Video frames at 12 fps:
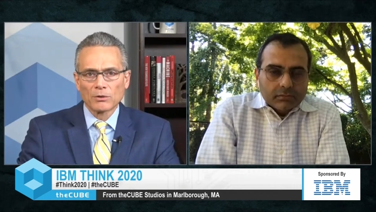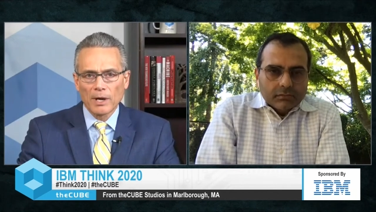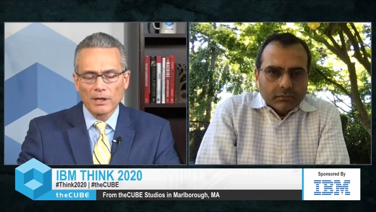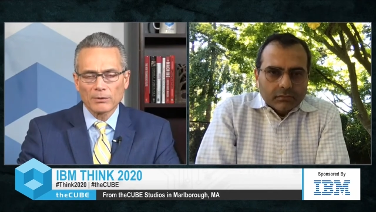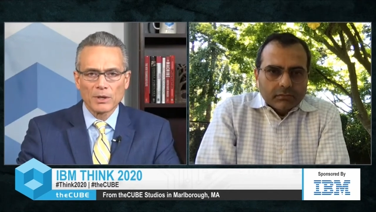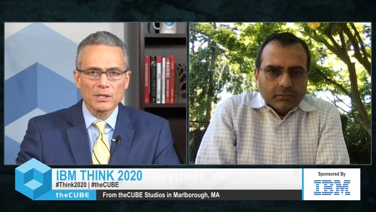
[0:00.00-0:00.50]

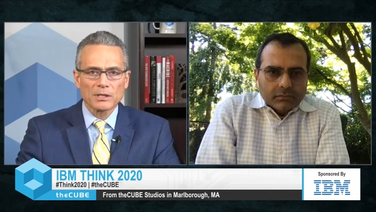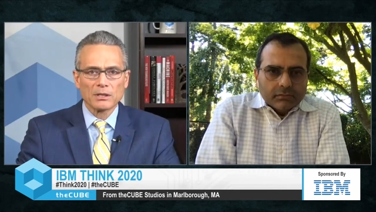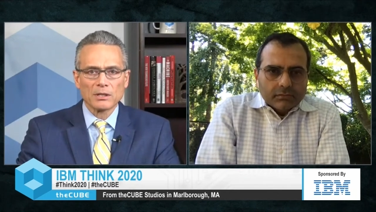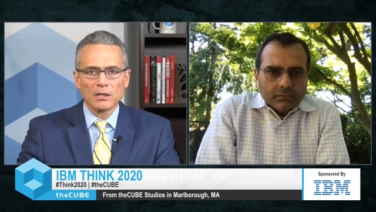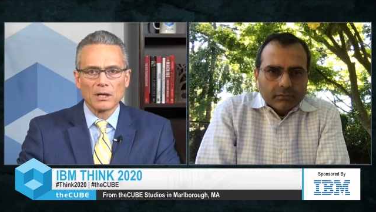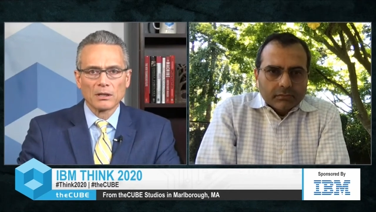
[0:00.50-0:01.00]
Speaker 1: credit risk
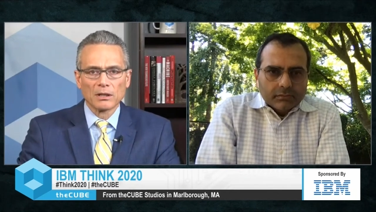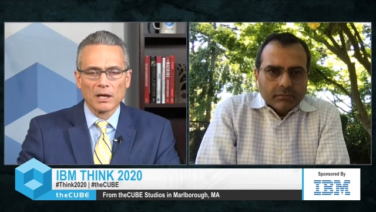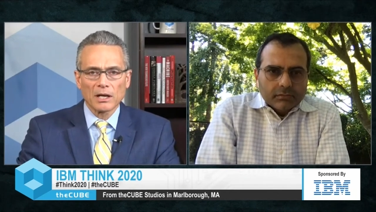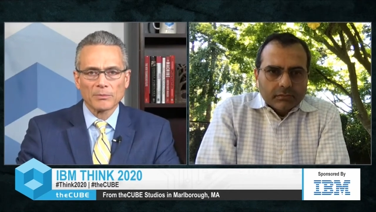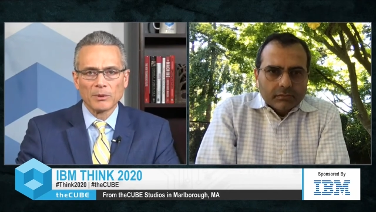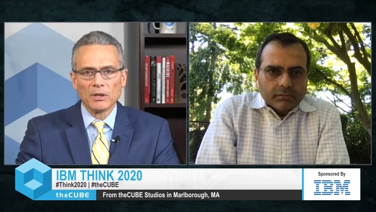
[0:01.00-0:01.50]
and the
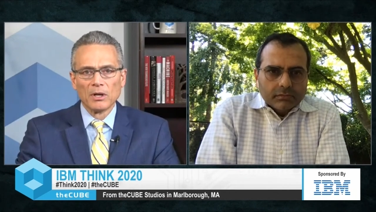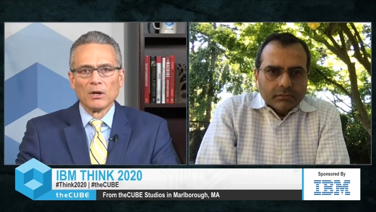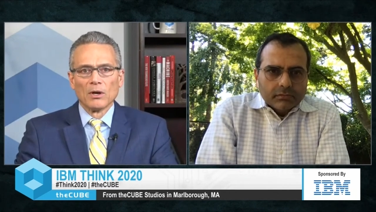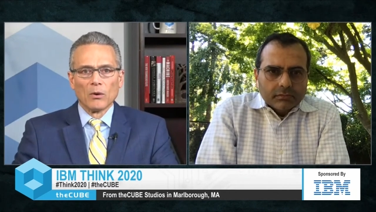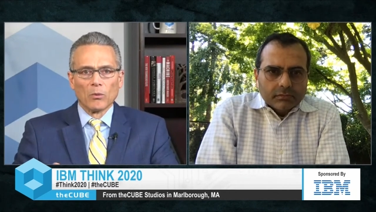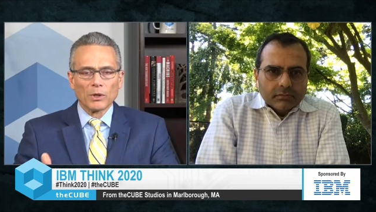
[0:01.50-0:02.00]
like, but
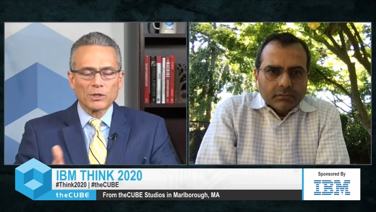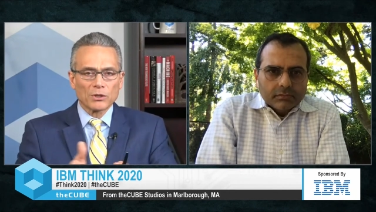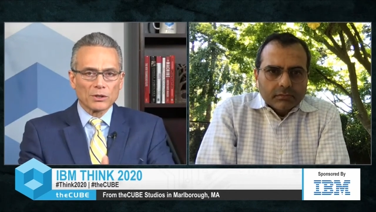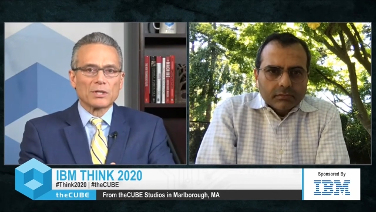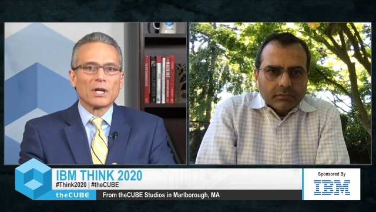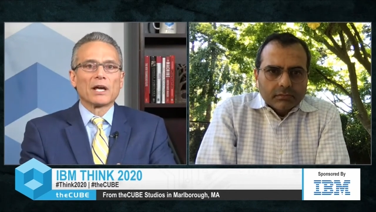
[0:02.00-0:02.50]
what's
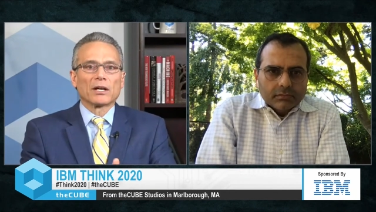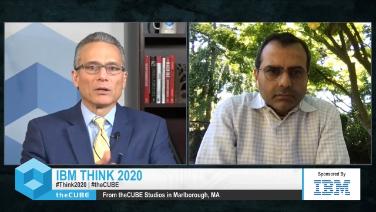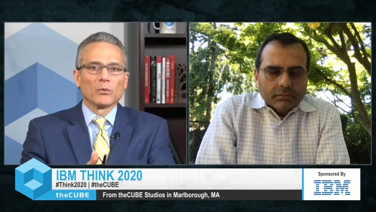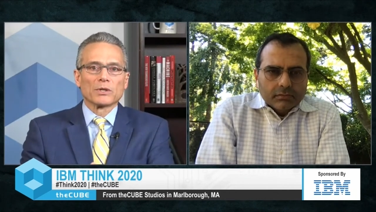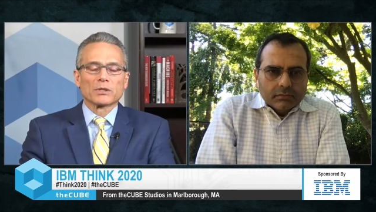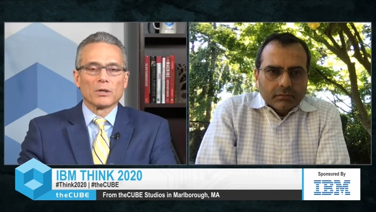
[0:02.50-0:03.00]
your take
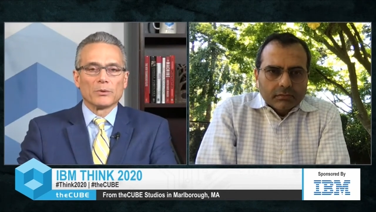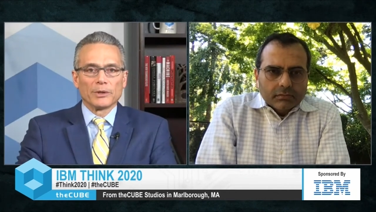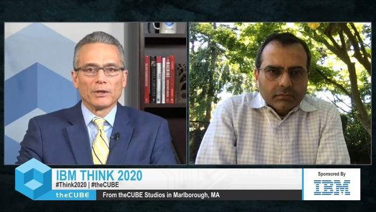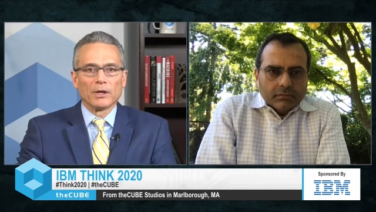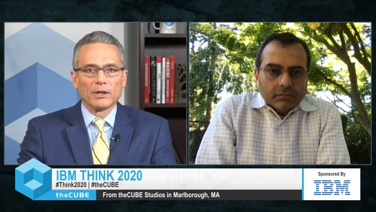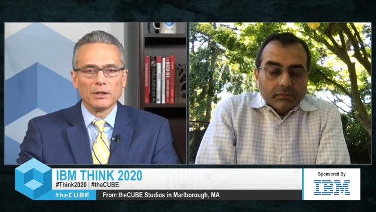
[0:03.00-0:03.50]
on what's
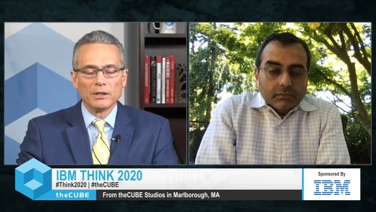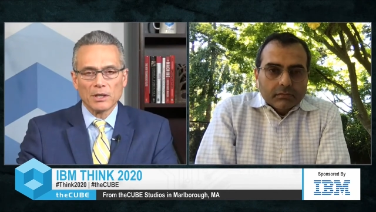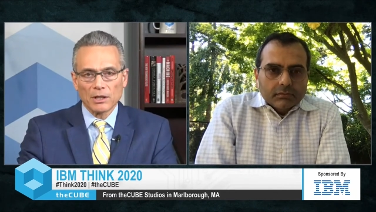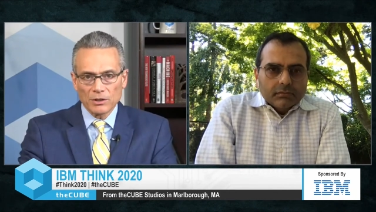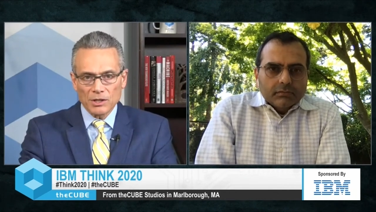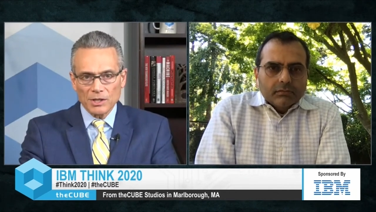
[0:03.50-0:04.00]
going on in
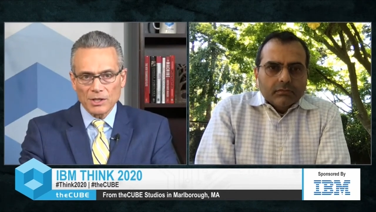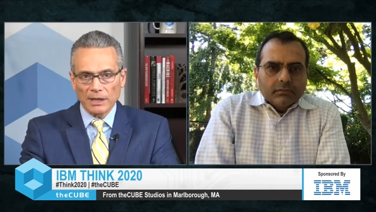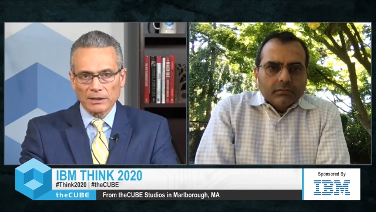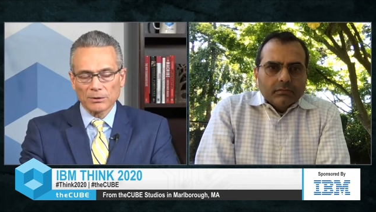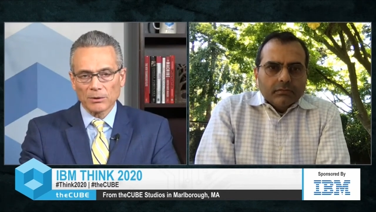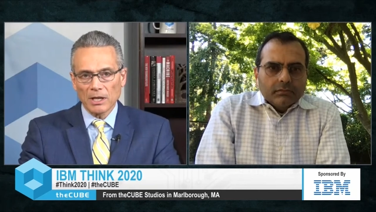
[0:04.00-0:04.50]
the energy
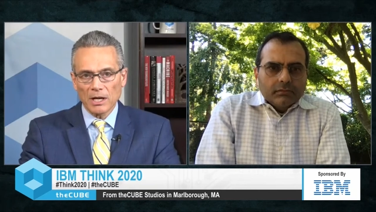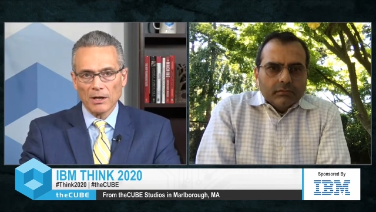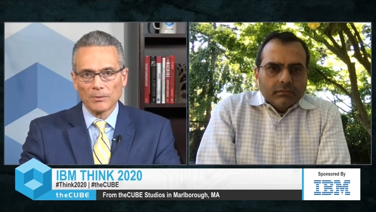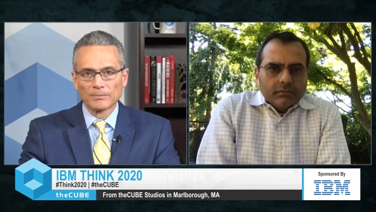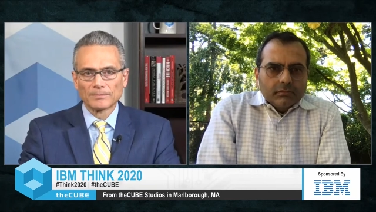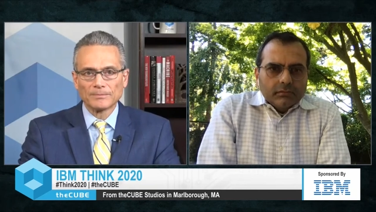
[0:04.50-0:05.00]
sector right
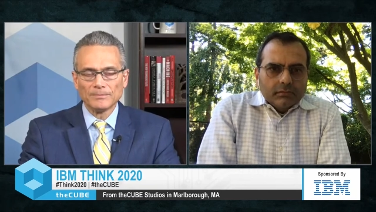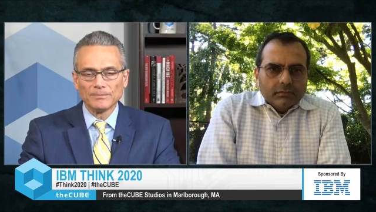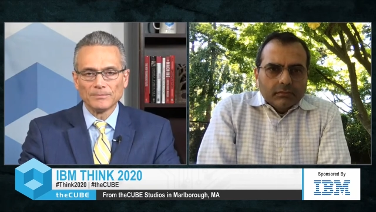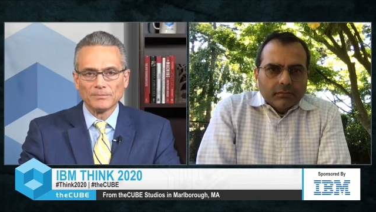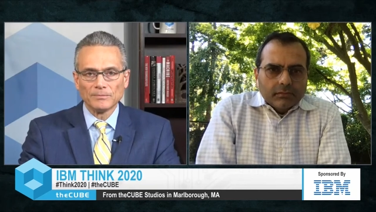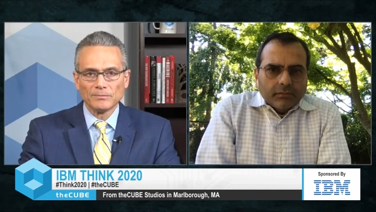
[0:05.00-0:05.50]
now?
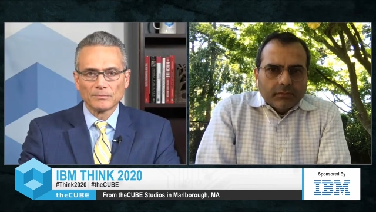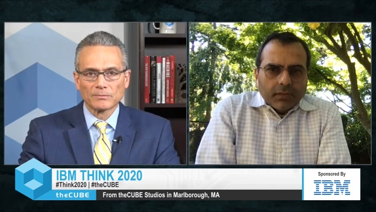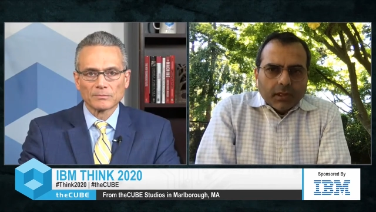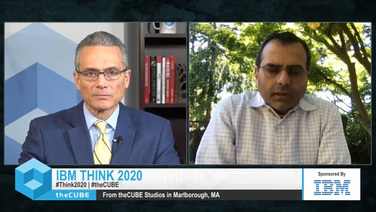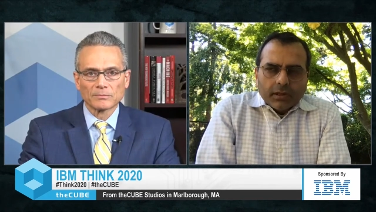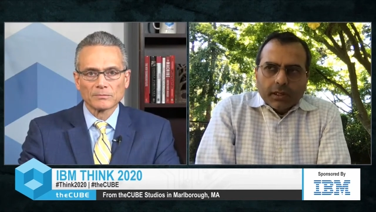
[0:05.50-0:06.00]

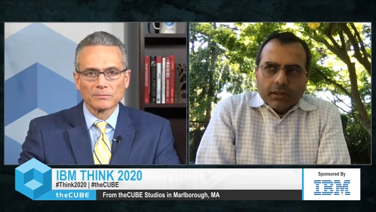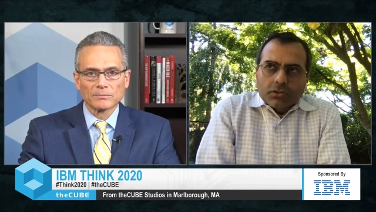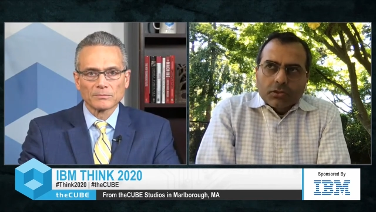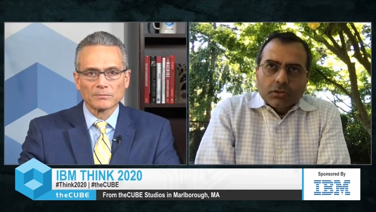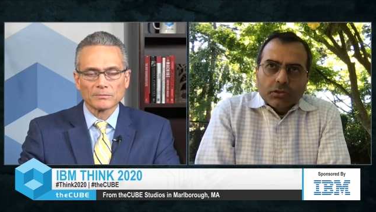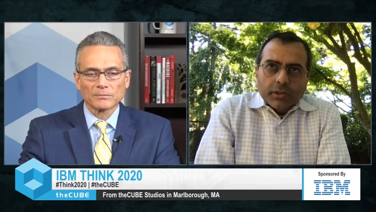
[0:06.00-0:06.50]

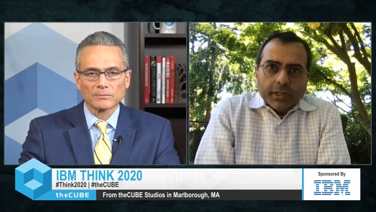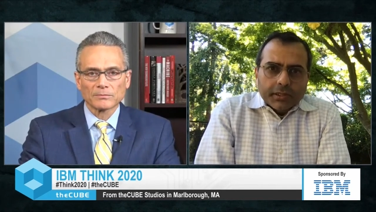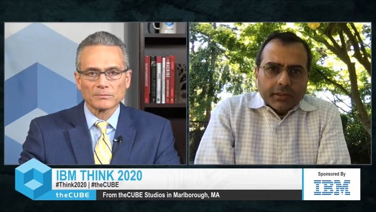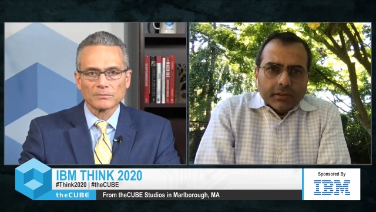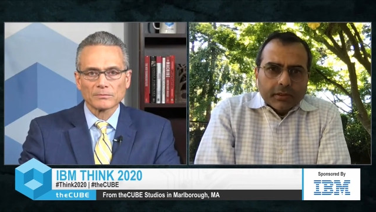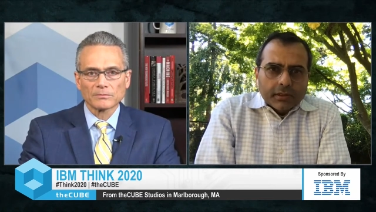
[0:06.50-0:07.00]
Speaker 2: Yes, so I
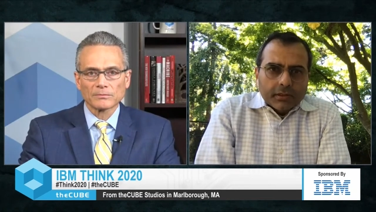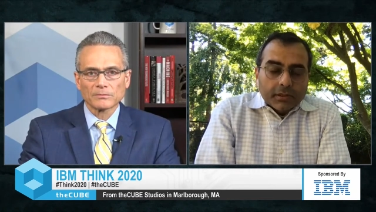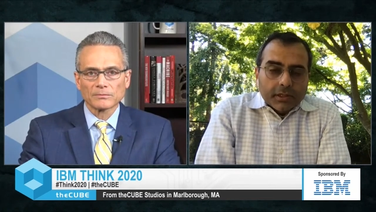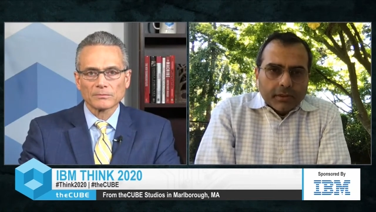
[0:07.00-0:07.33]
think the